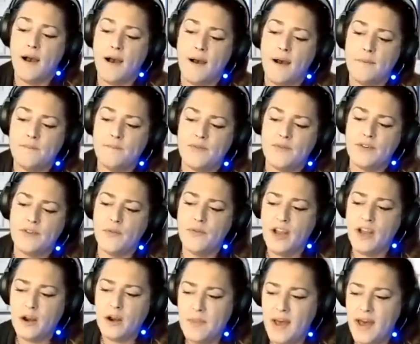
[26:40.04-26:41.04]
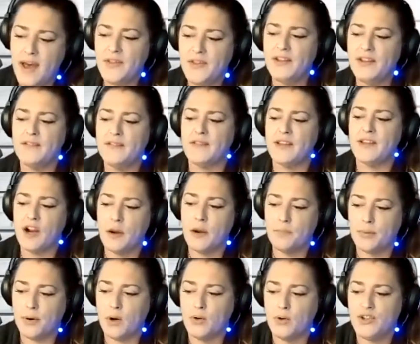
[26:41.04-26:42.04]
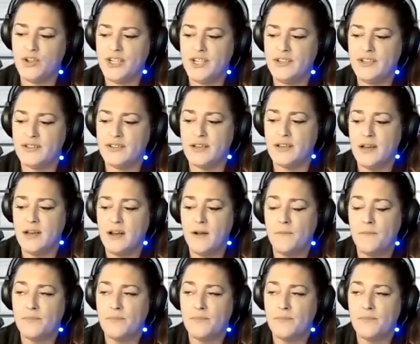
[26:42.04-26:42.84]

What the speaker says: So their methods, their approaches,